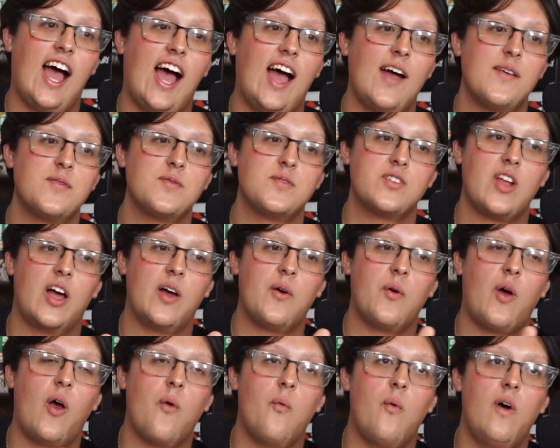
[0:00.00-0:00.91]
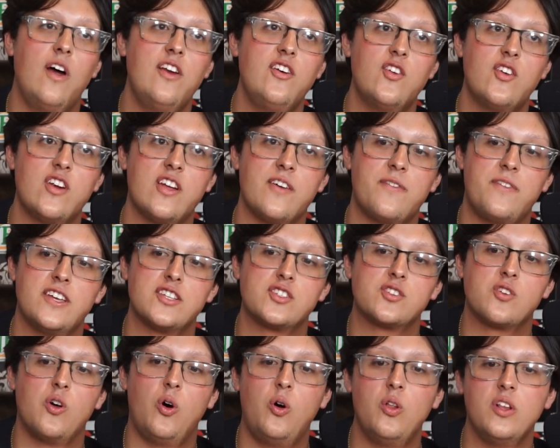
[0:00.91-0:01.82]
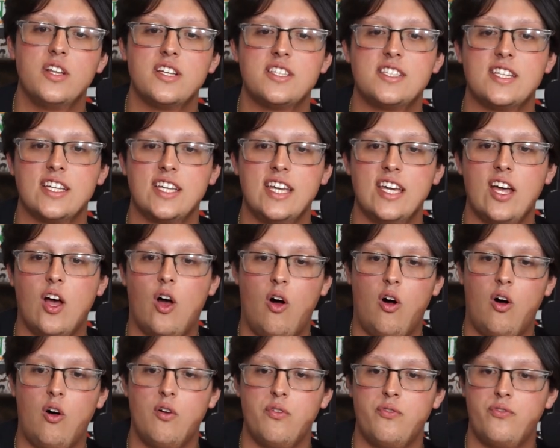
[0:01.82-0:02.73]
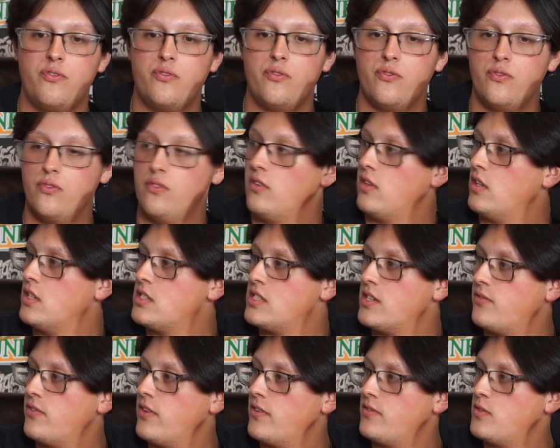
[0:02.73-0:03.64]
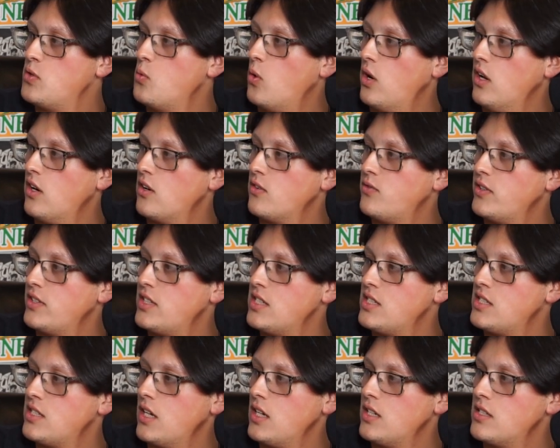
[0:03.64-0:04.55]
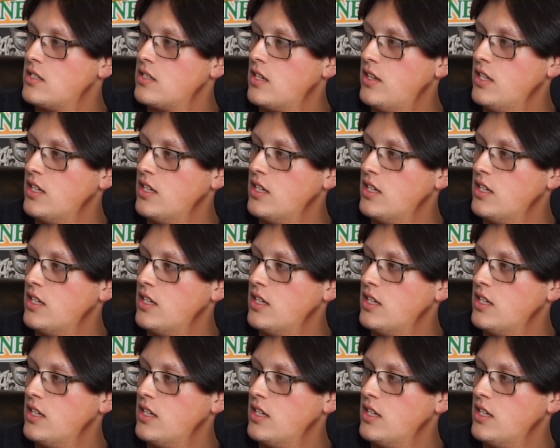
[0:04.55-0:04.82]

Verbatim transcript: I wonder if his goal is to get all. Is it 51 or 50 states?